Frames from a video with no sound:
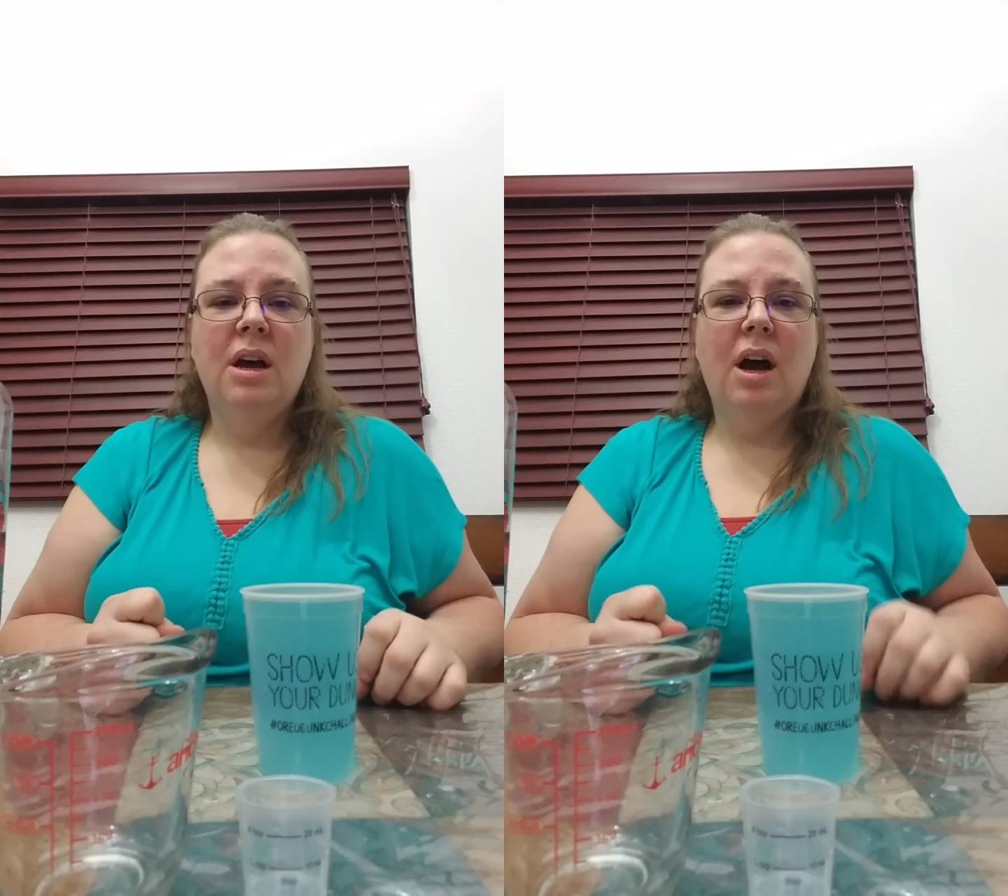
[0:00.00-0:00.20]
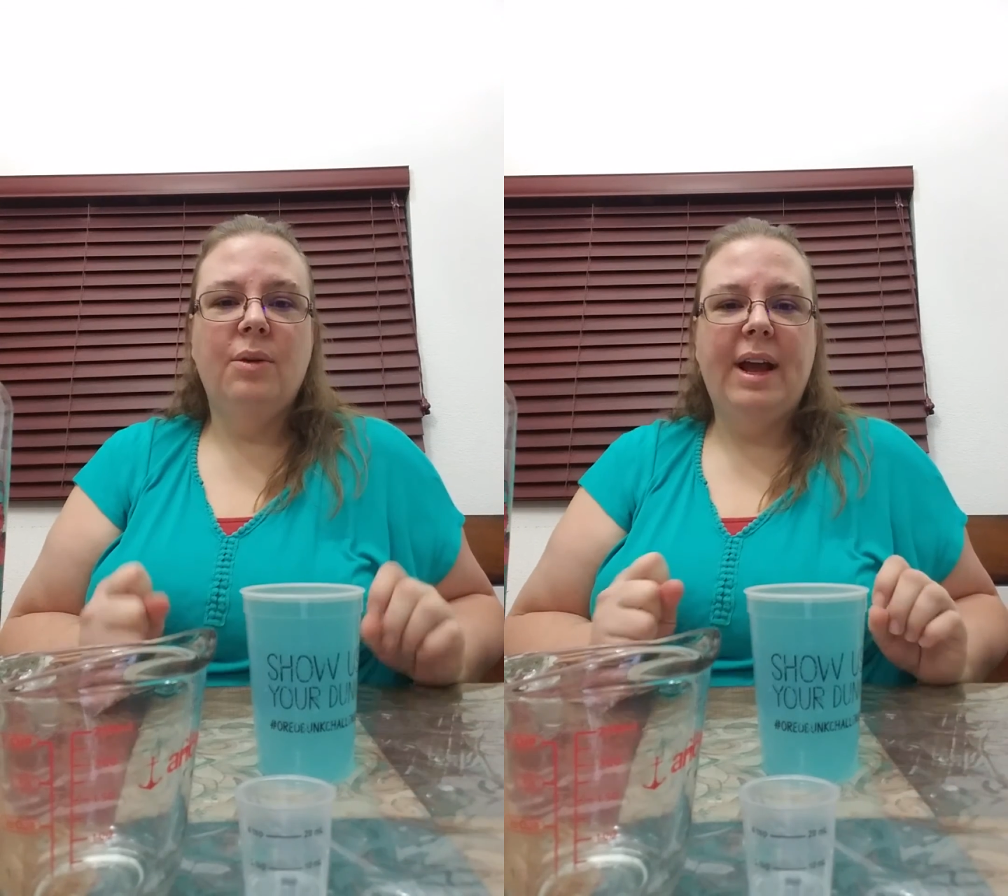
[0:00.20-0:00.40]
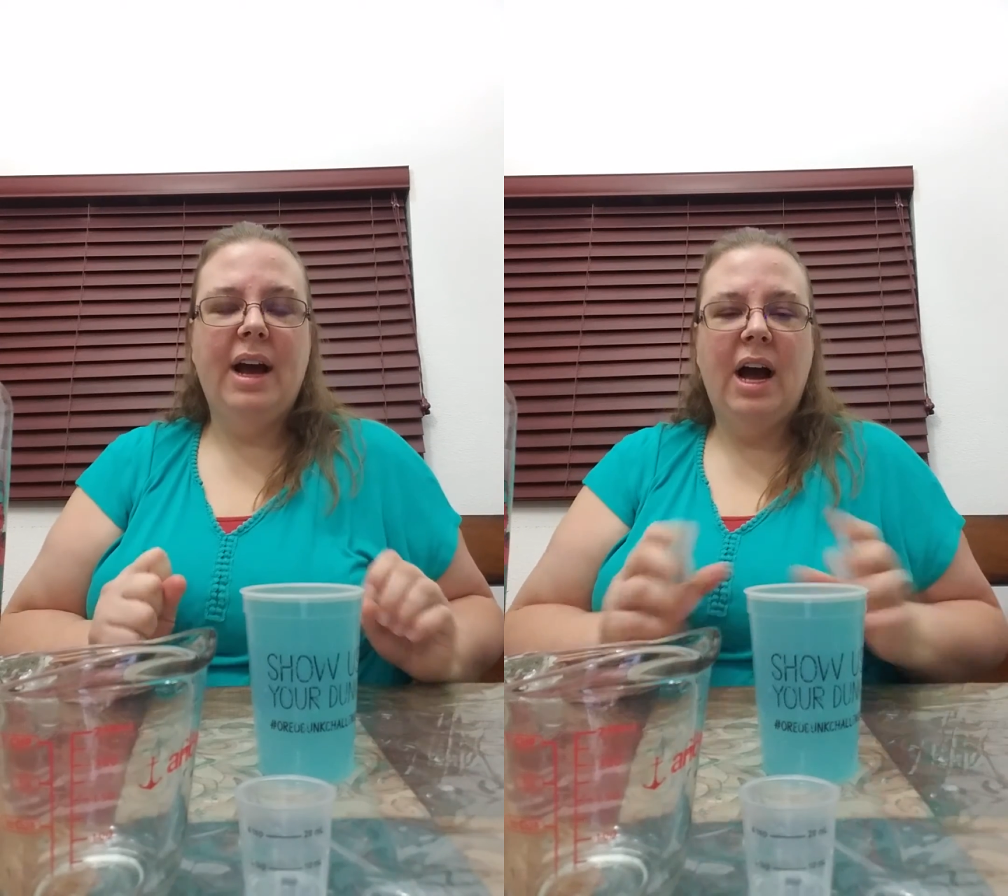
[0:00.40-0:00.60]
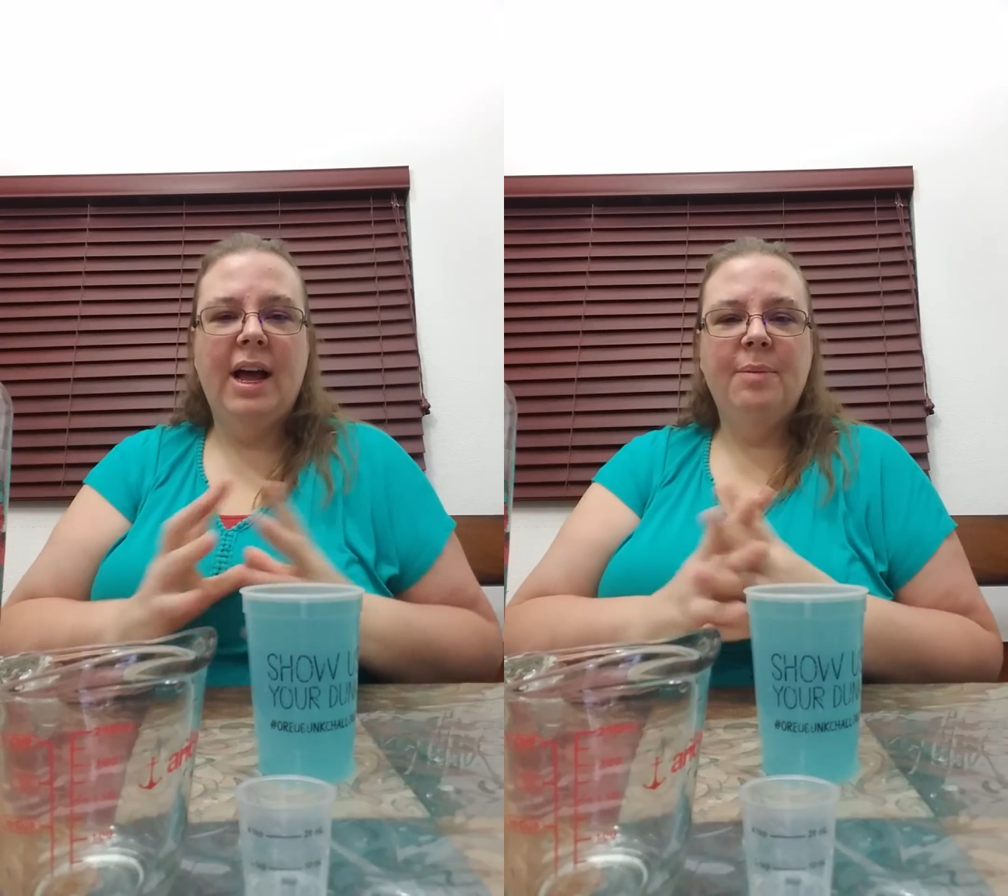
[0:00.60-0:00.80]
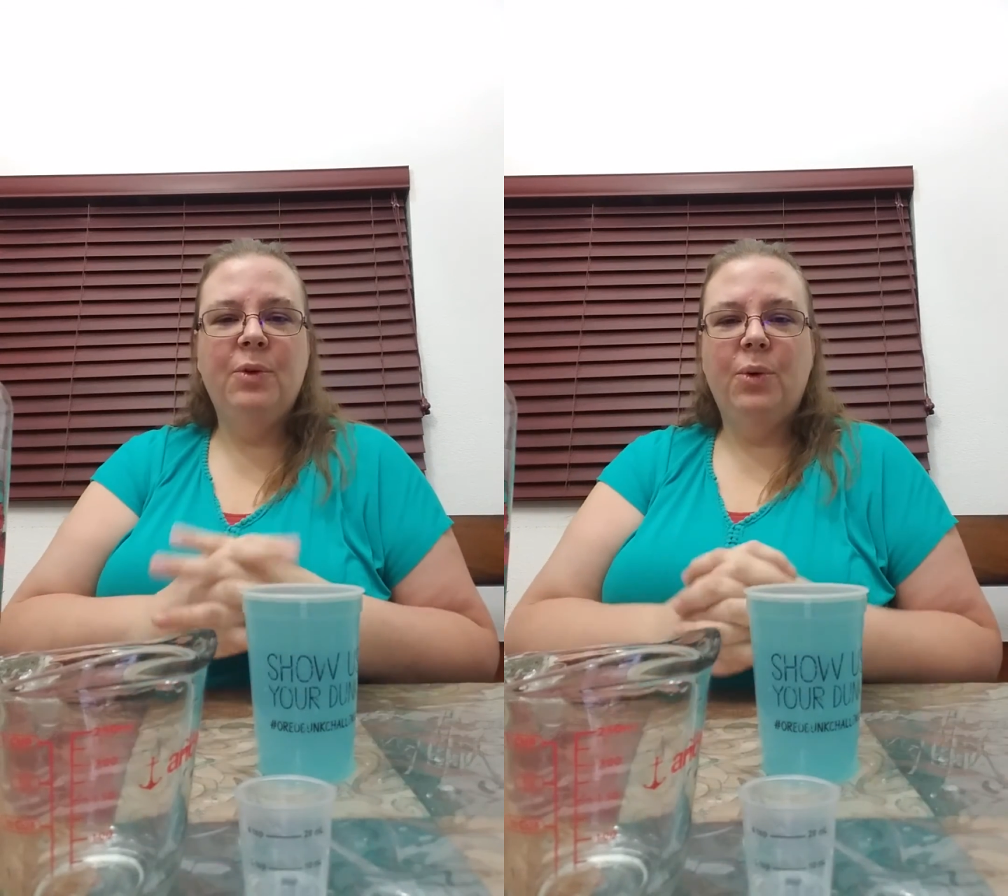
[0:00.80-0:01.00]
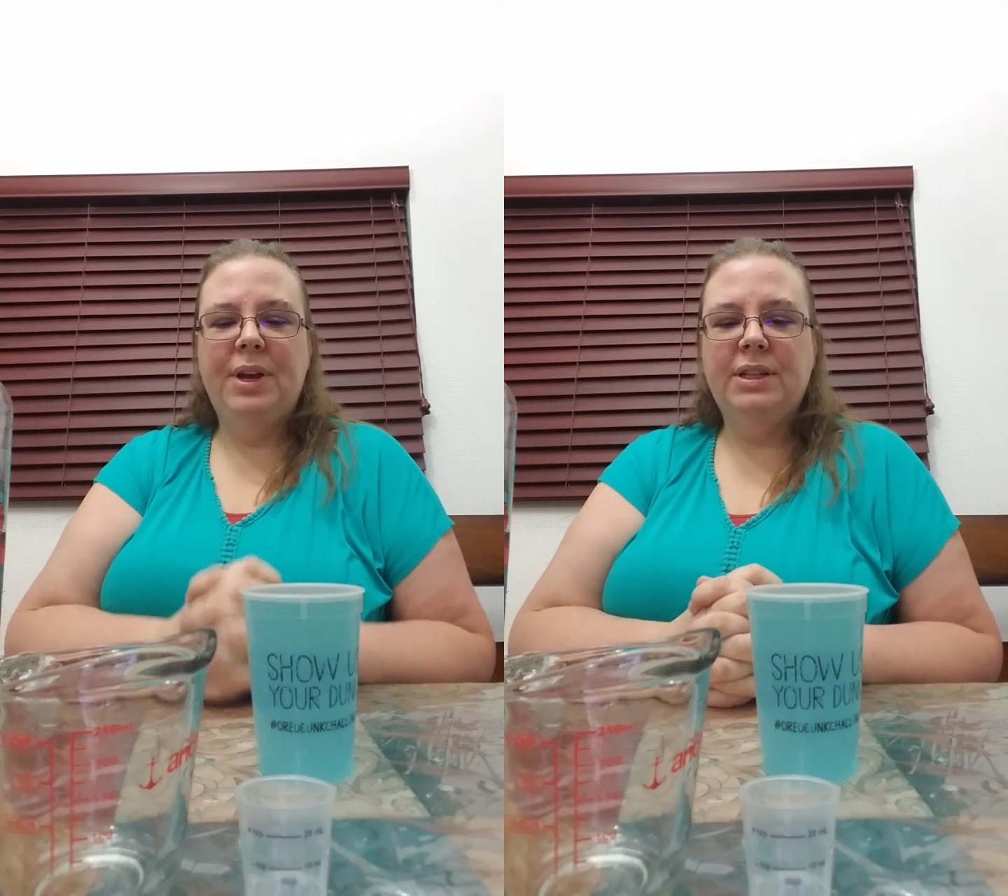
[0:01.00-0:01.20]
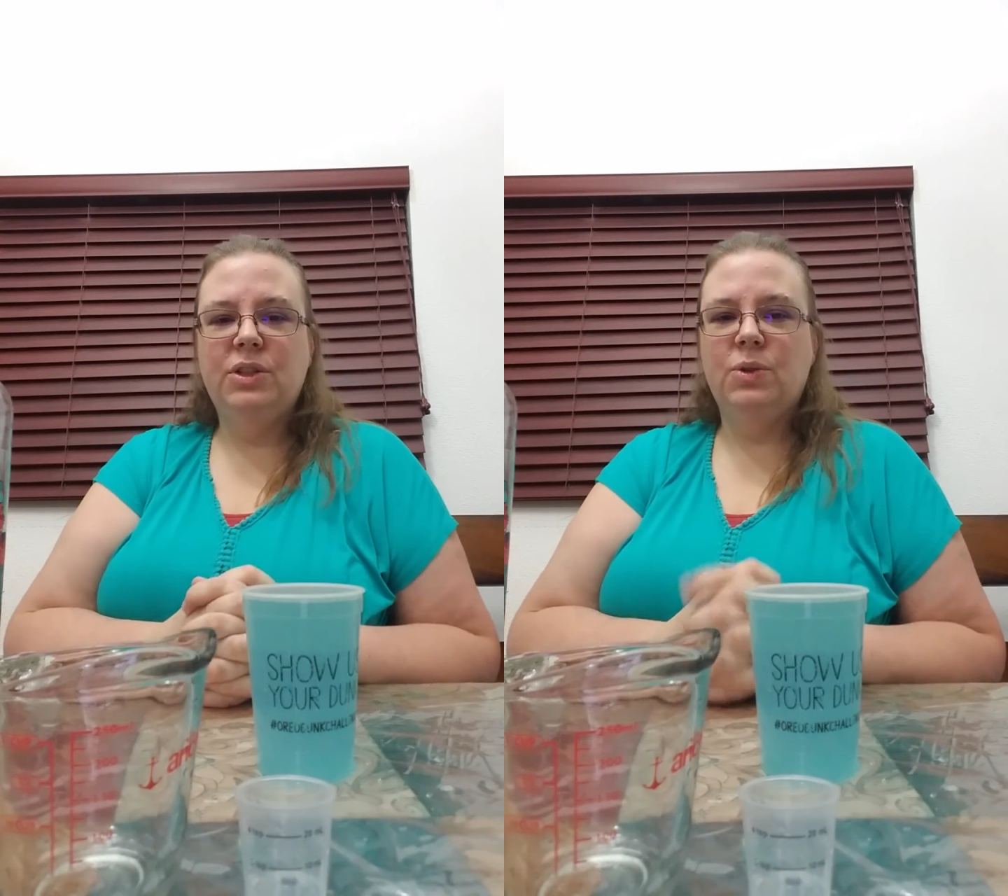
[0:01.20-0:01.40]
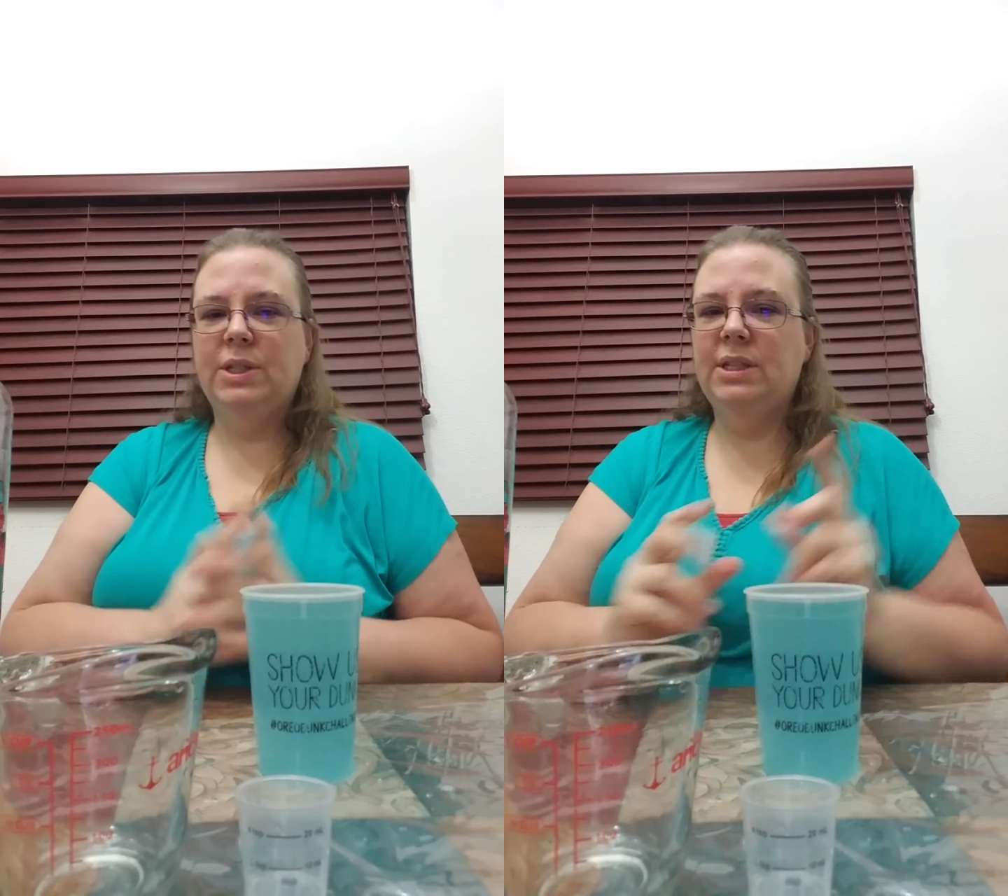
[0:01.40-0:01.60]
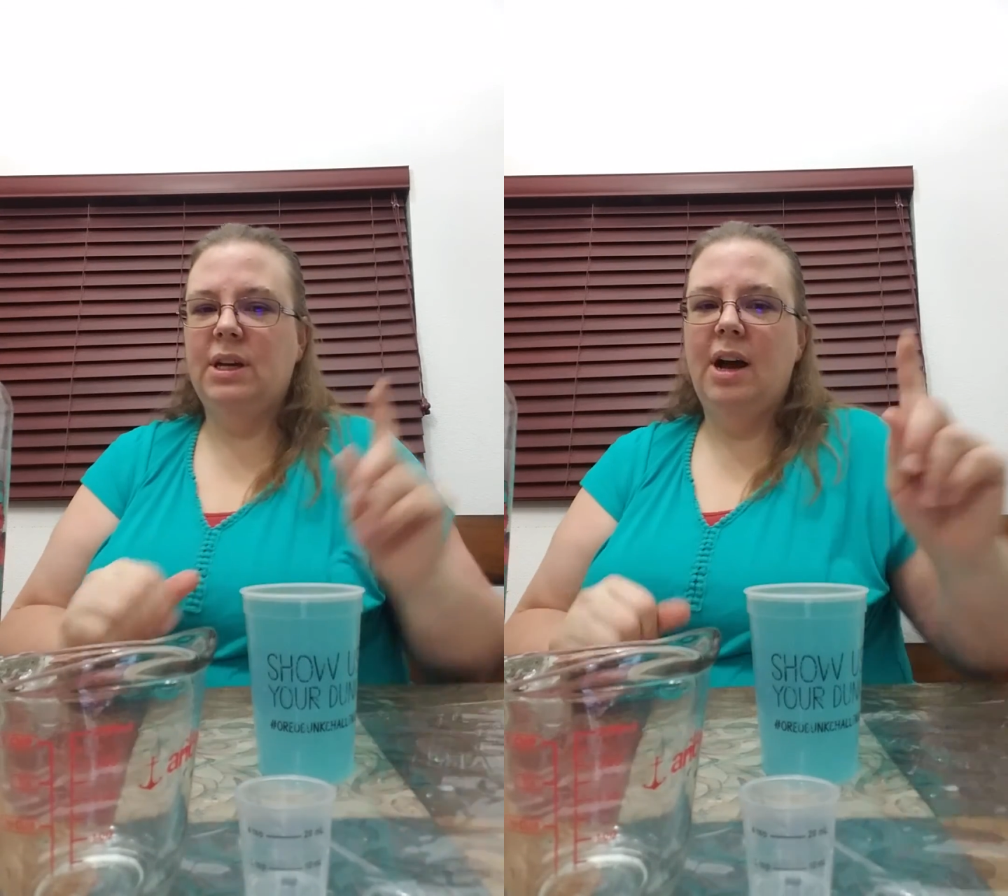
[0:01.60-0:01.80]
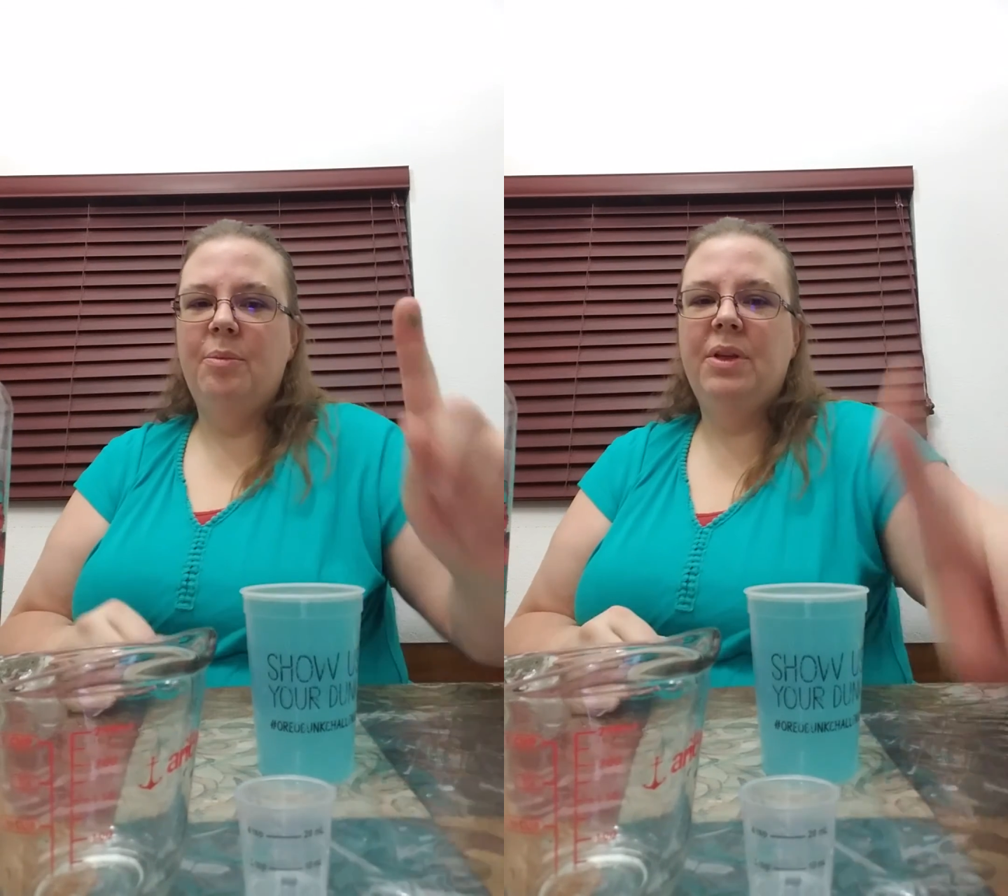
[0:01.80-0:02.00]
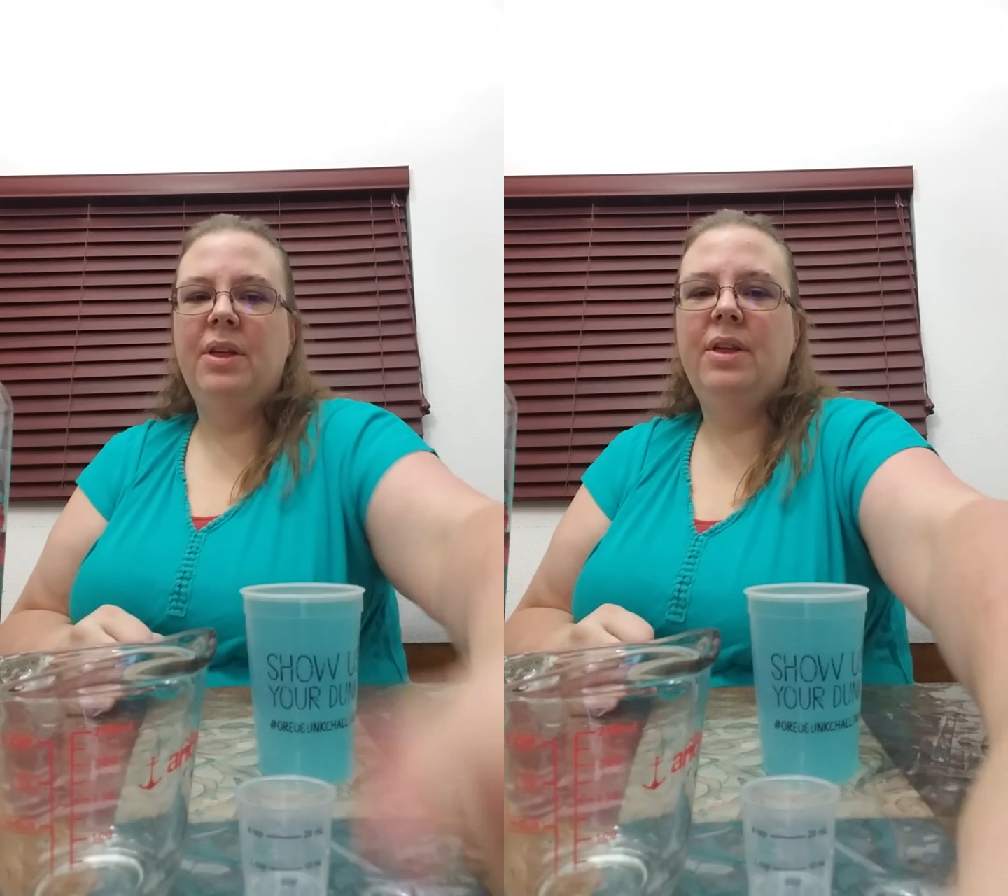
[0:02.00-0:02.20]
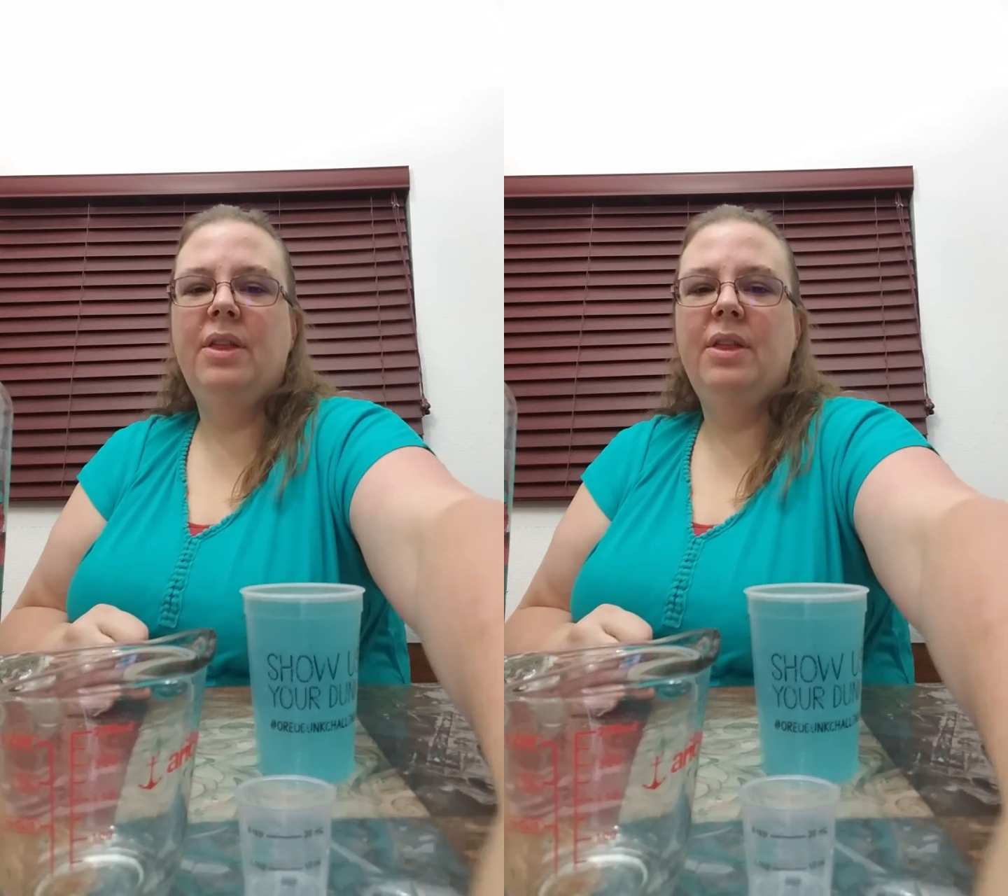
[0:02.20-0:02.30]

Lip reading: All right, I'm going to stop